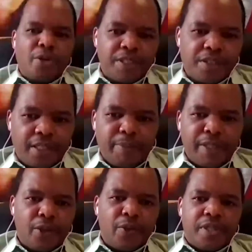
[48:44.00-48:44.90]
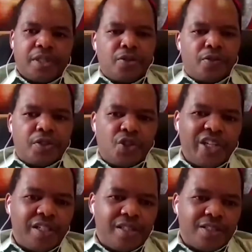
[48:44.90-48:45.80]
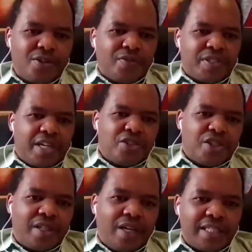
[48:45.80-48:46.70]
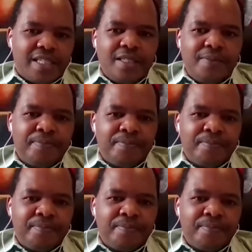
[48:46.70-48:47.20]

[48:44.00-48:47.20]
much, Ndadamaklo, and thank you for joining this conversation. Ati?